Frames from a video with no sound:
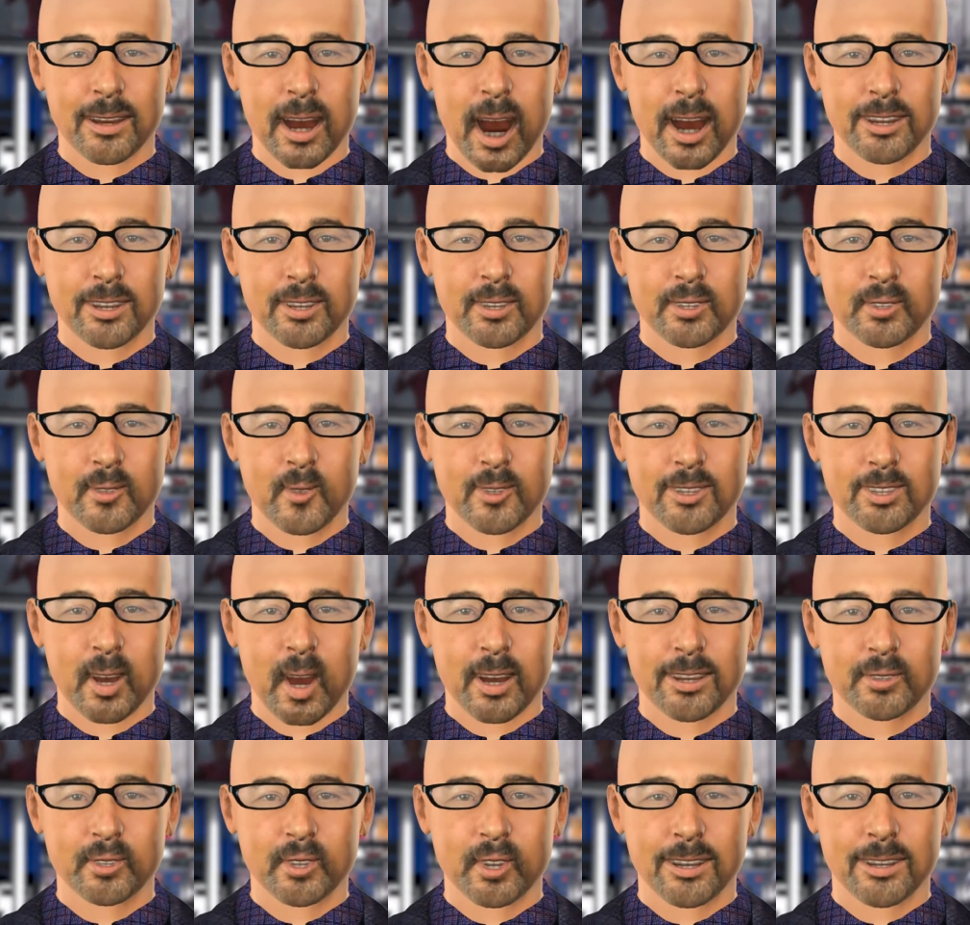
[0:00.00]
and deploy
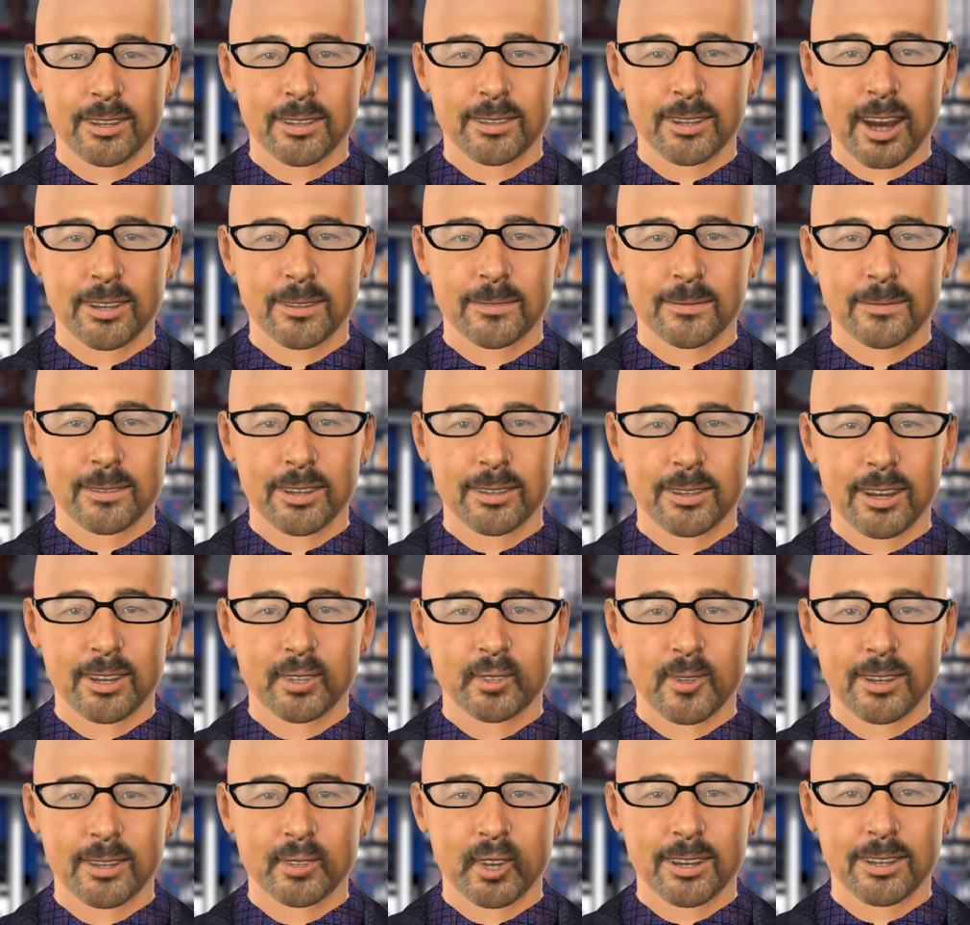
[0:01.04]
Lition sidechains and
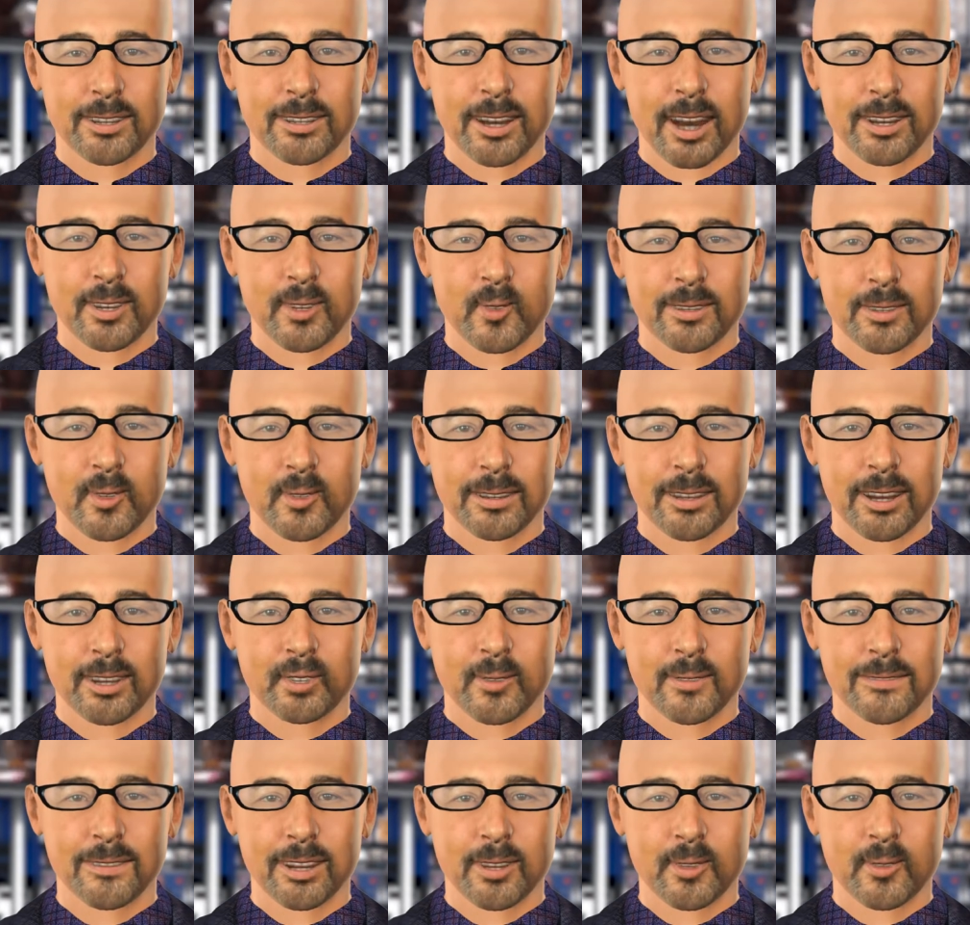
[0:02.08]
applications easily and
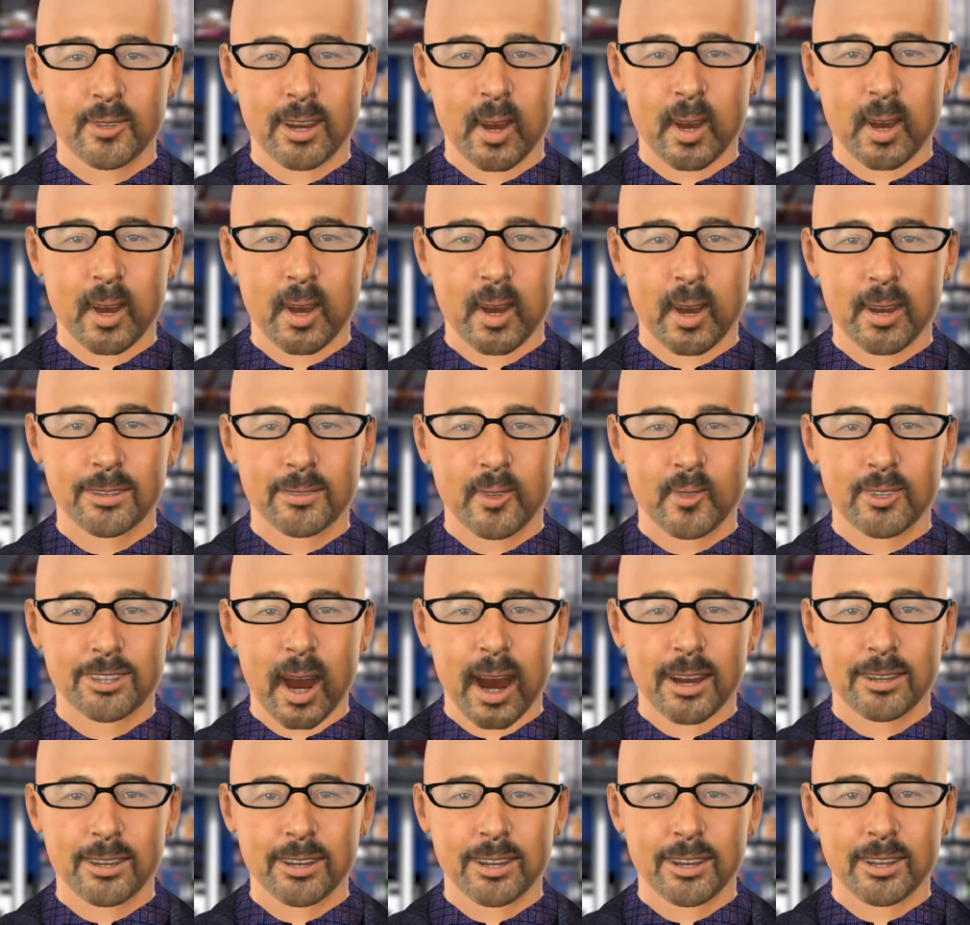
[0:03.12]
efficiently using
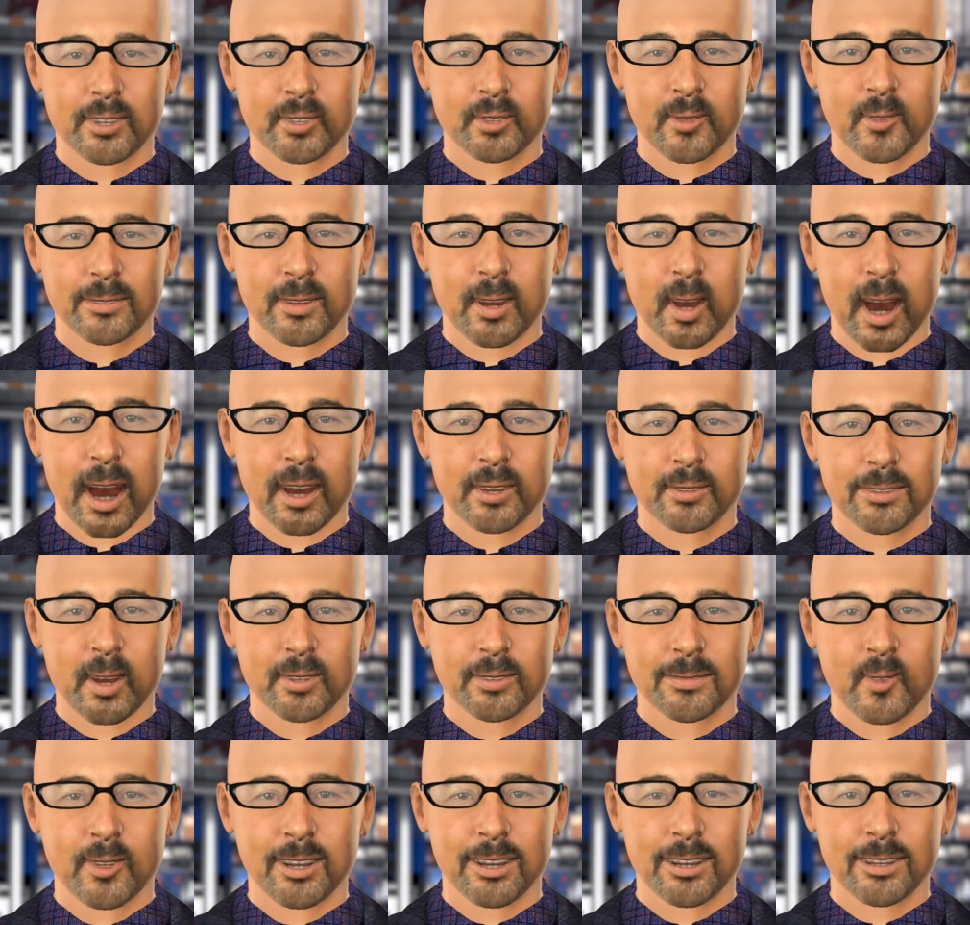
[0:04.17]
Microsoft's Azure
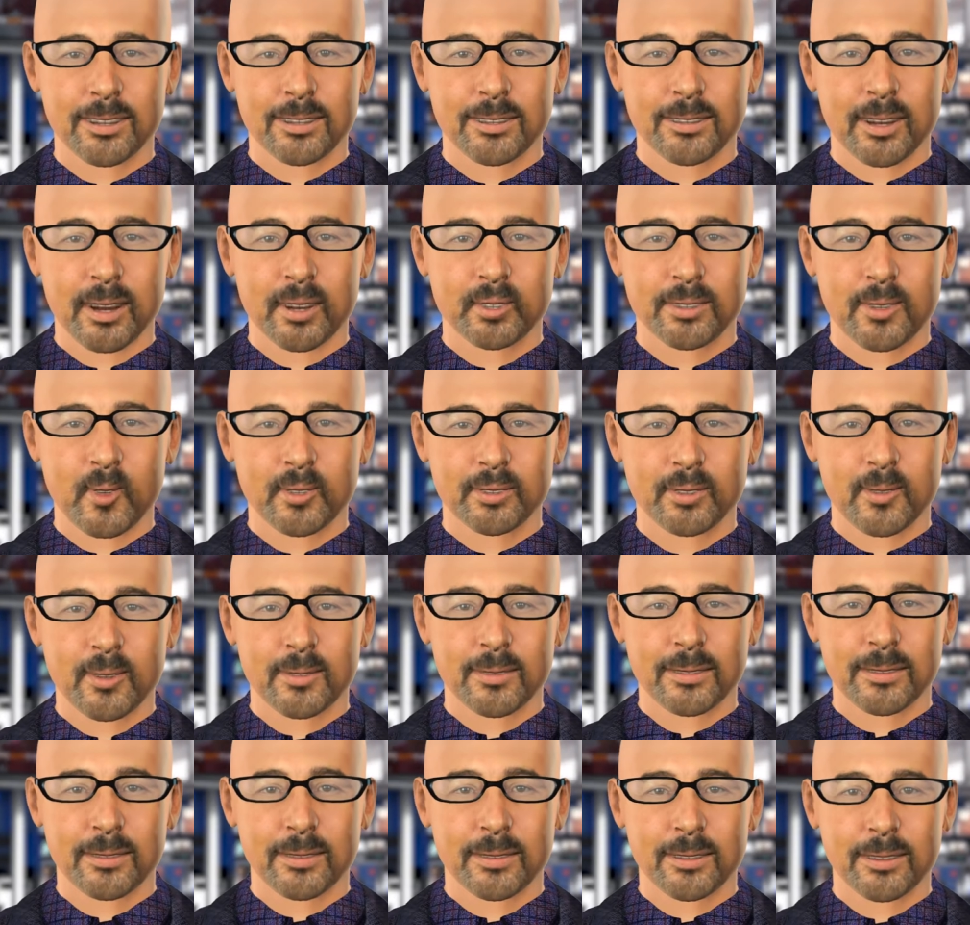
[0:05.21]
cloud computing
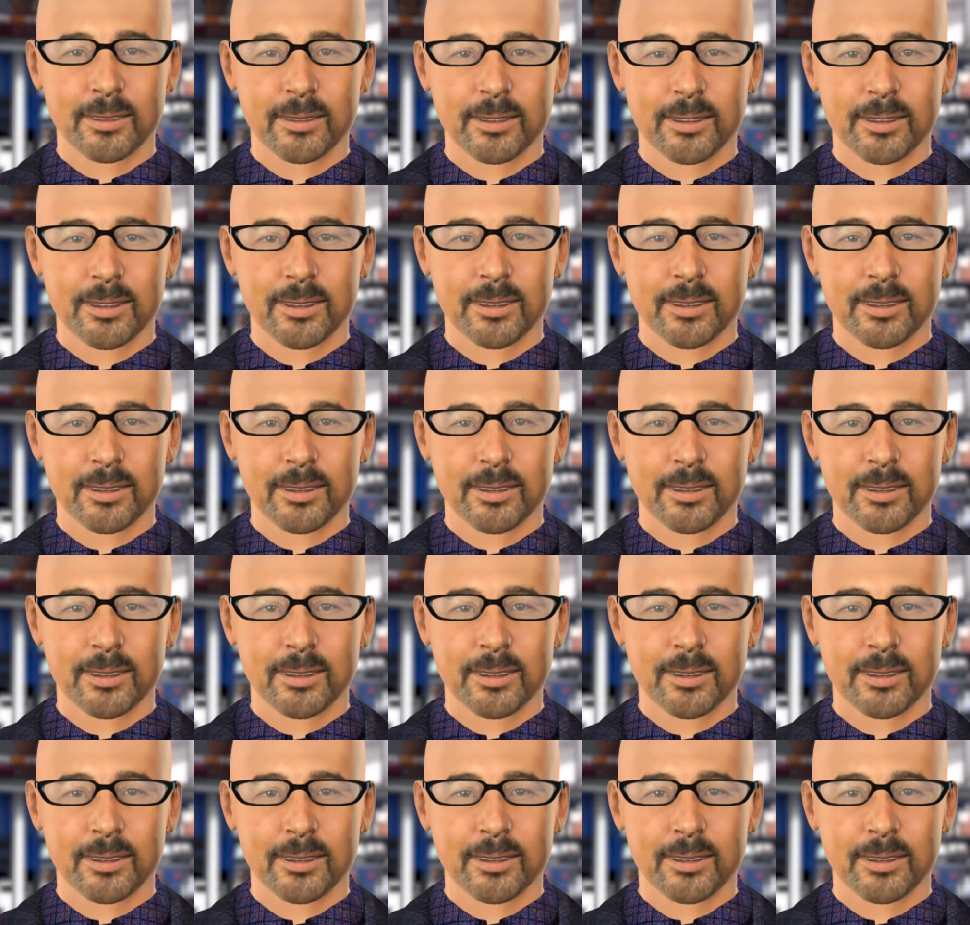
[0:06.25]
infrastructure.